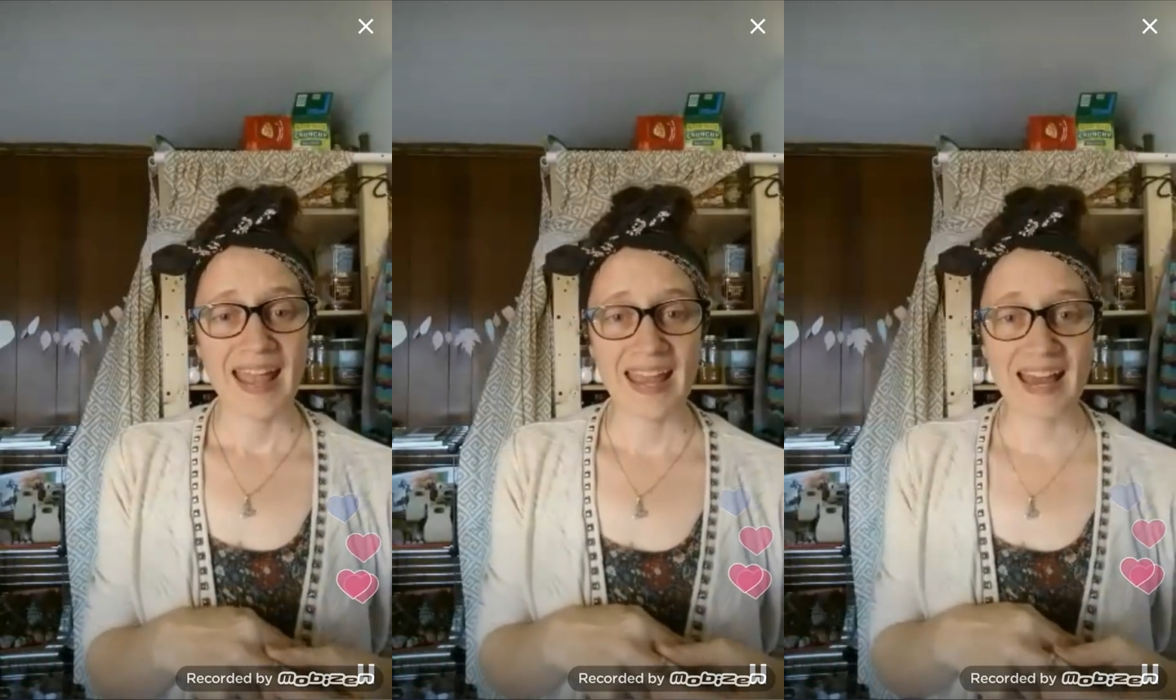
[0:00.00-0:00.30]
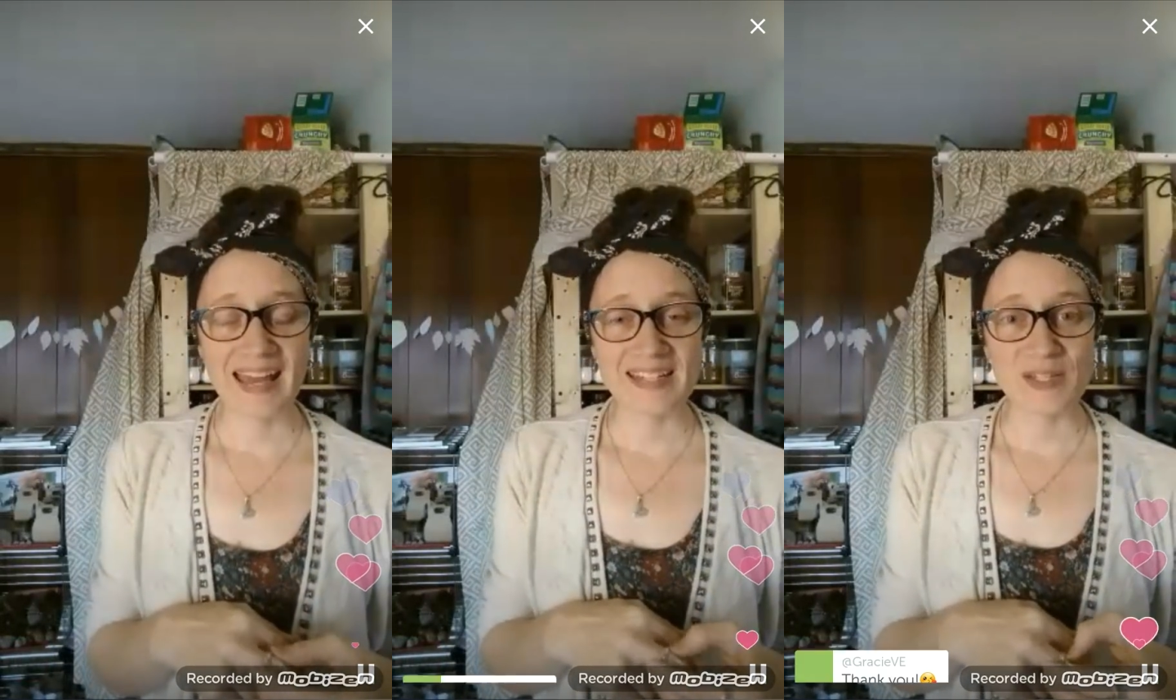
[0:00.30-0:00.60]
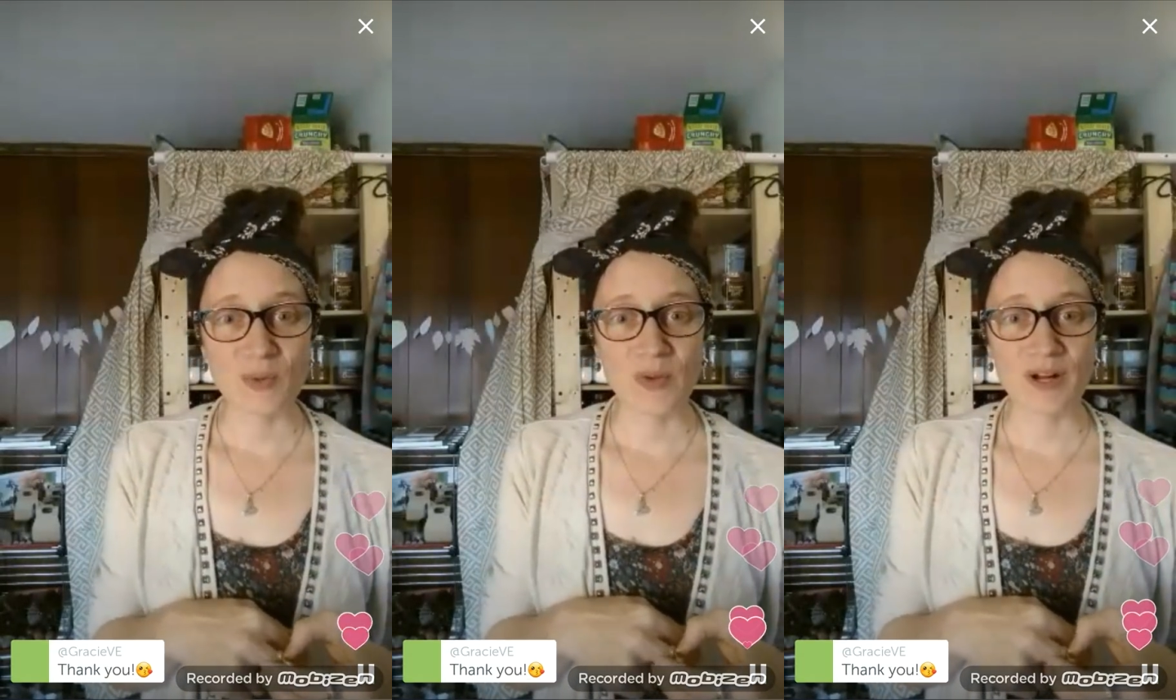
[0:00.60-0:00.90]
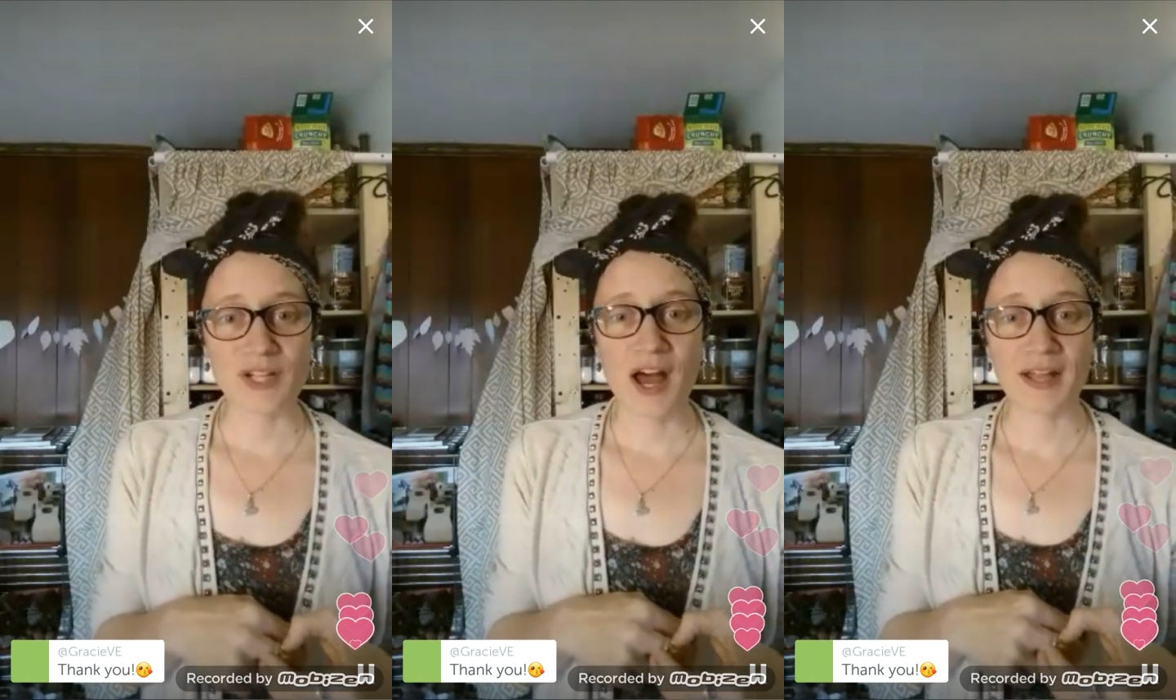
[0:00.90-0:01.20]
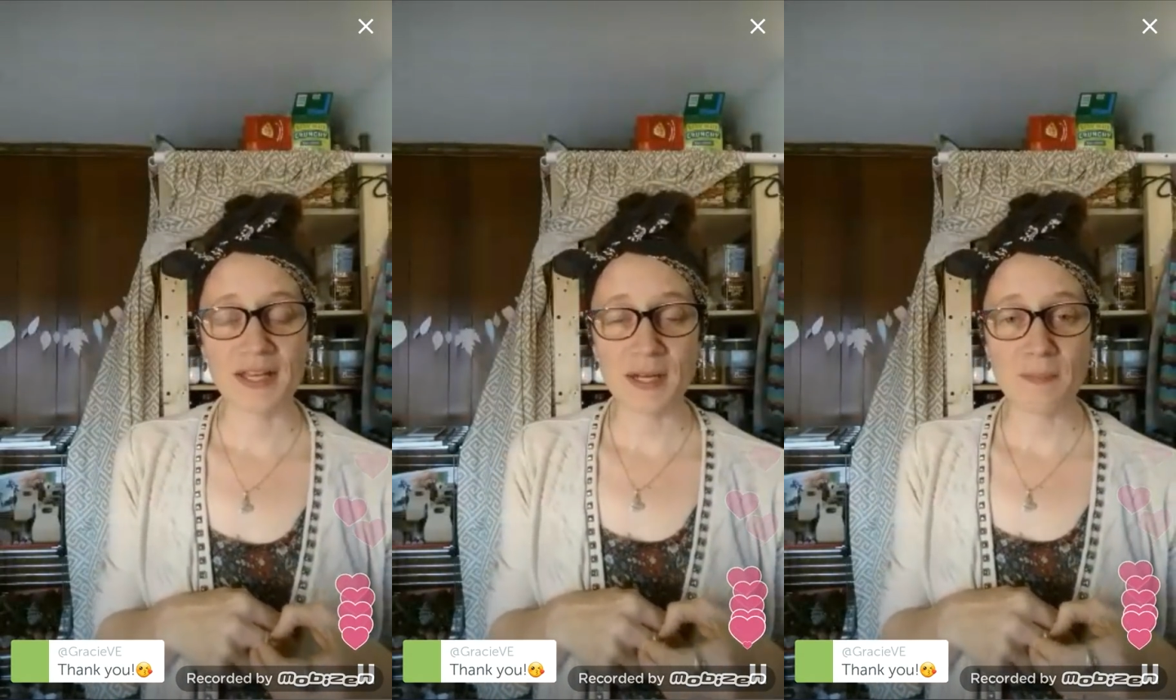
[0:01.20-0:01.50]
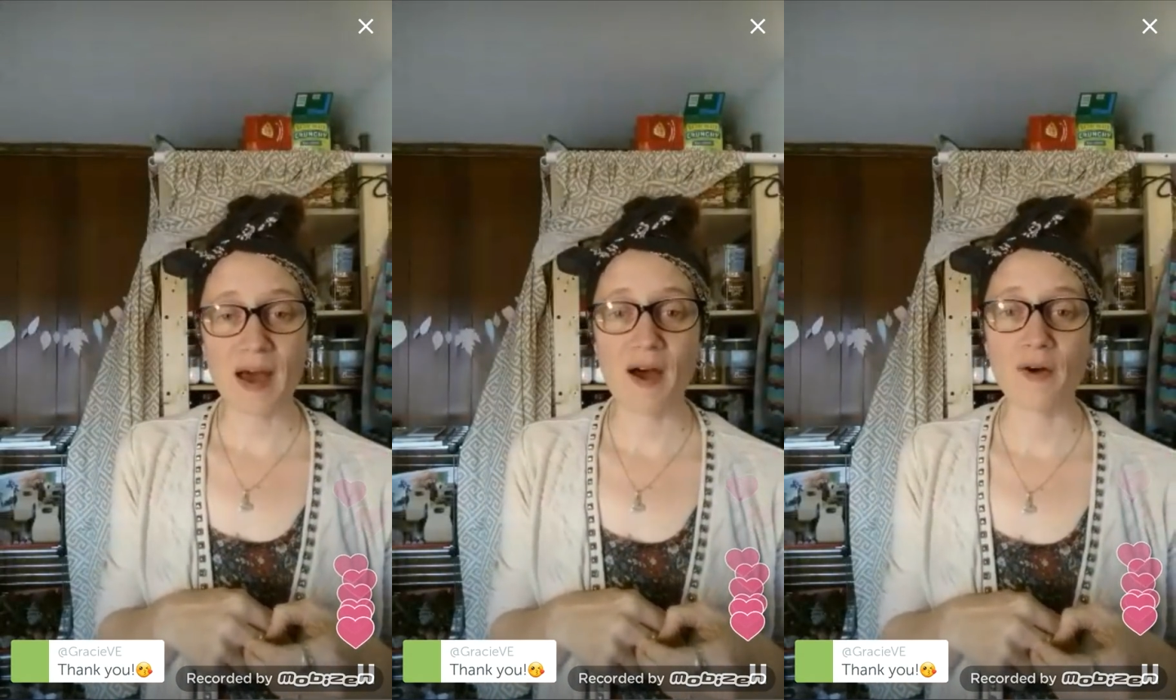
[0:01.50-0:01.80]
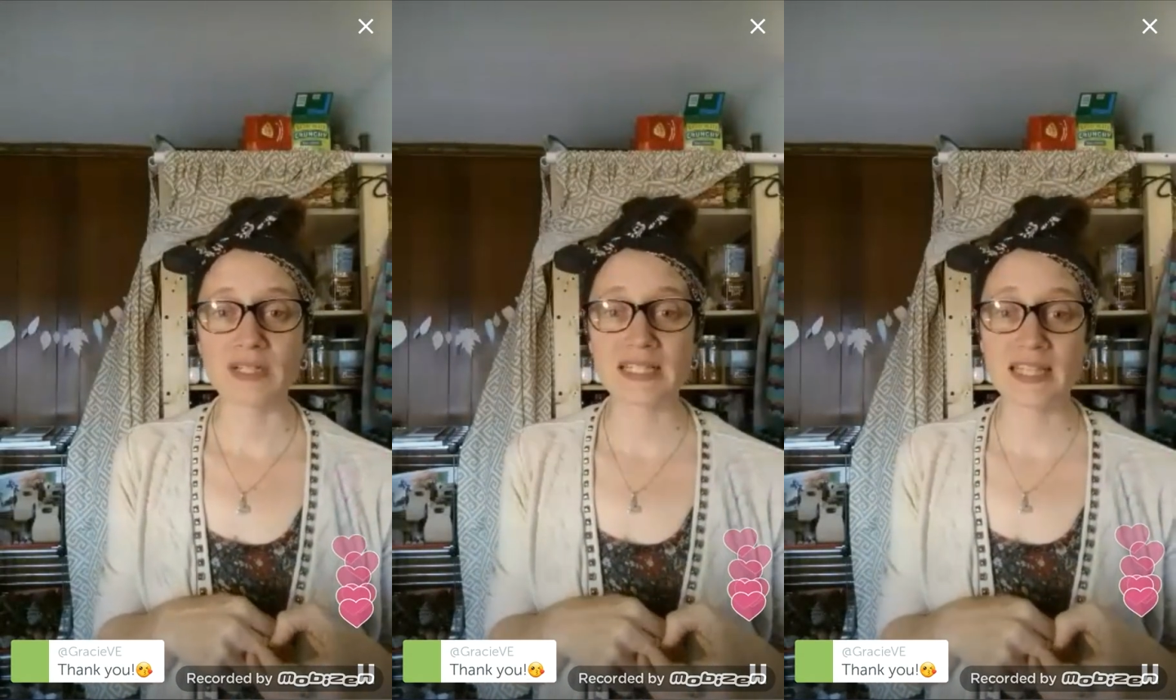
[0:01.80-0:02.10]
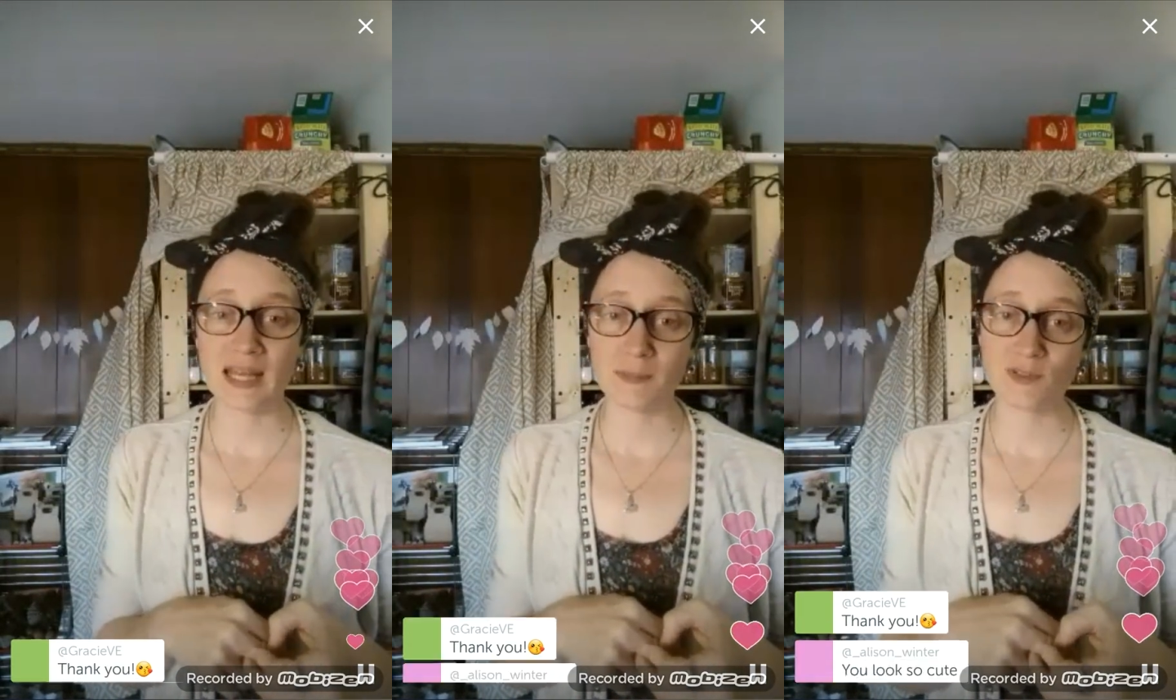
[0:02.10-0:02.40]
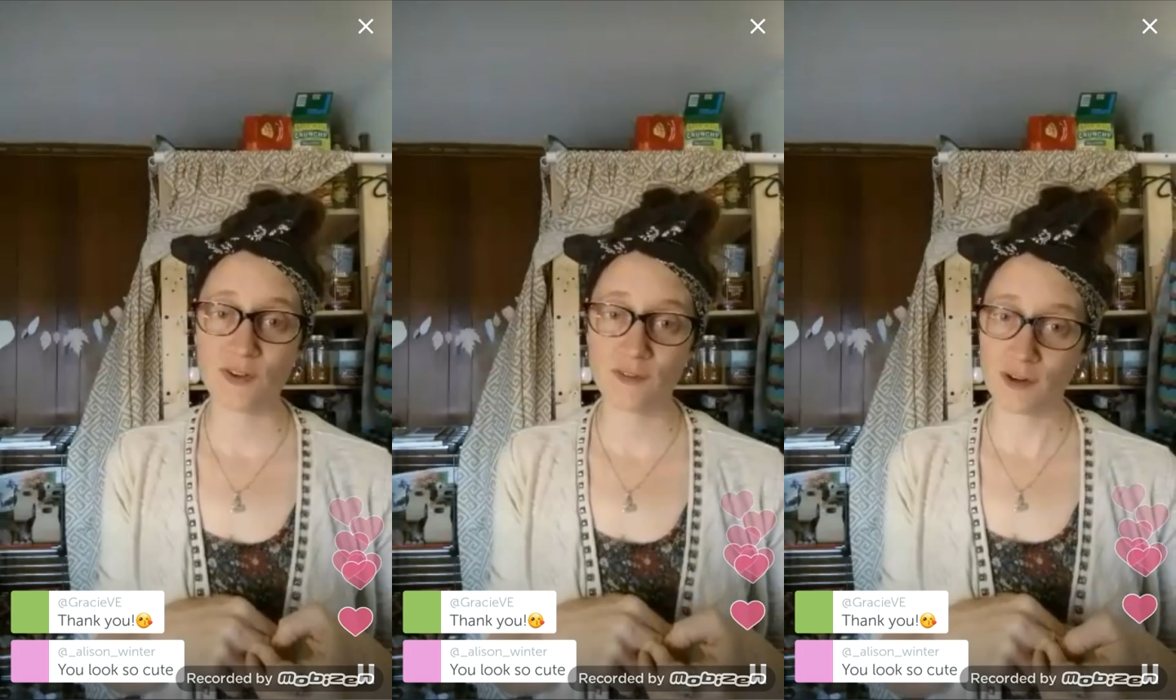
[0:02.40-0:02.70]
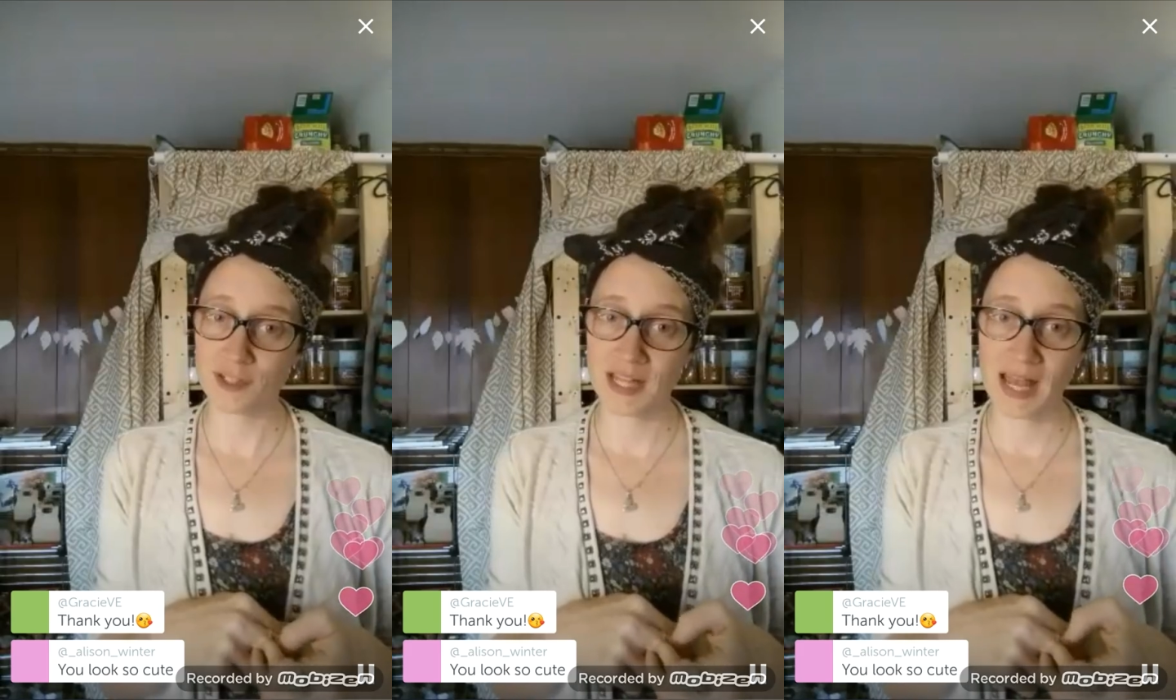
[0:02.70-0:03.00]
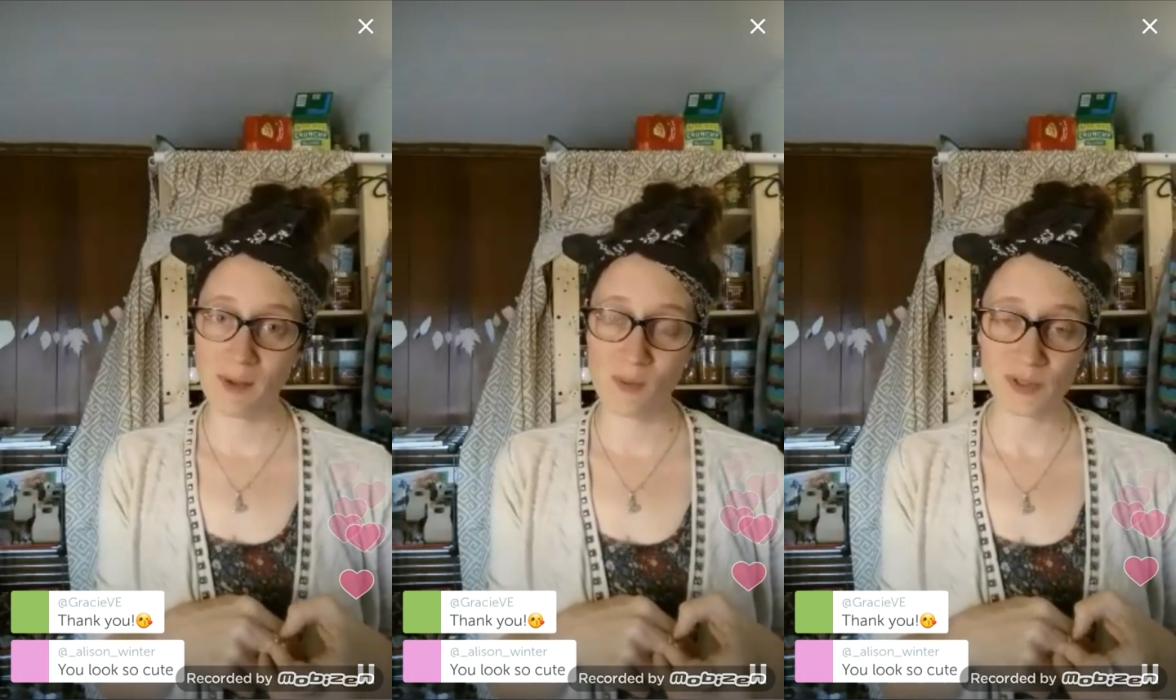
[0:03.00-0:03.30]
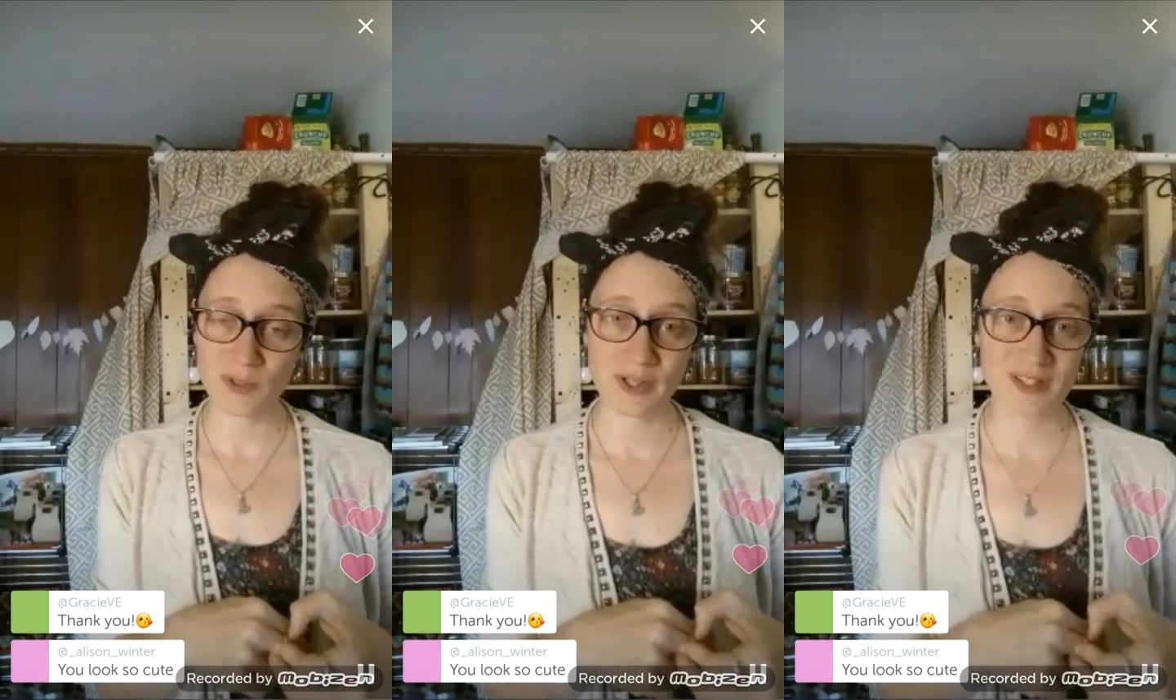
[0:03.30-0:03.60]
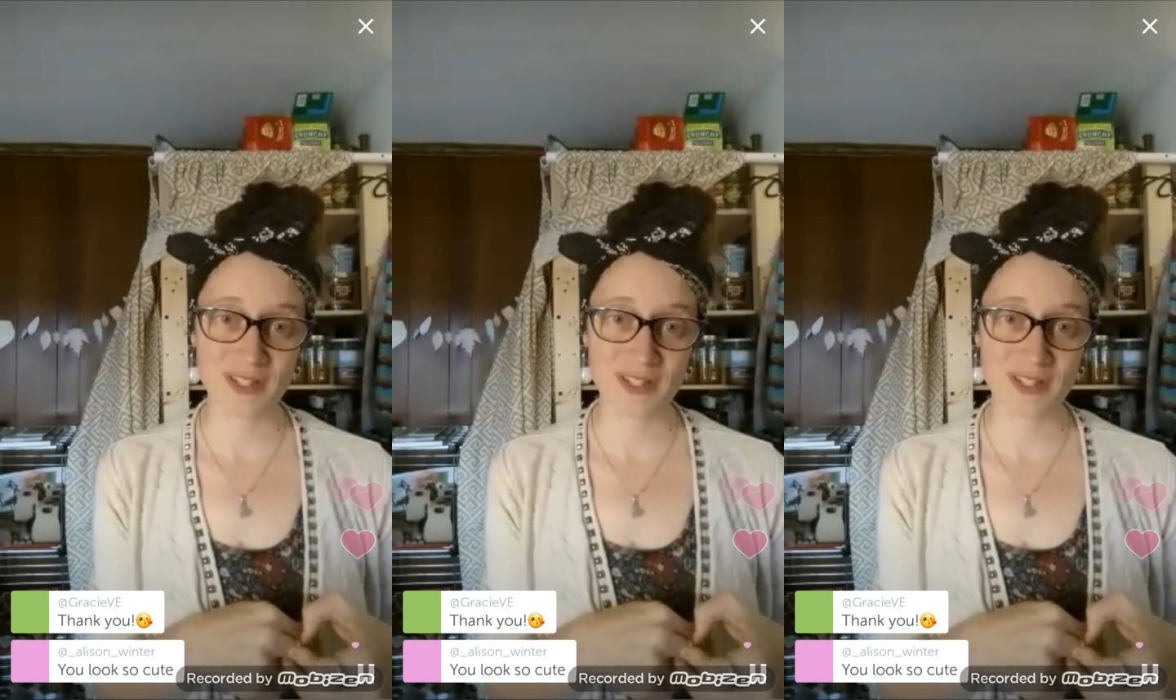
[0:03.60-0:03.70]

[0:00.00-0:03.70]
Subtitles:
And we are talking about tips for first-time homeschoolers.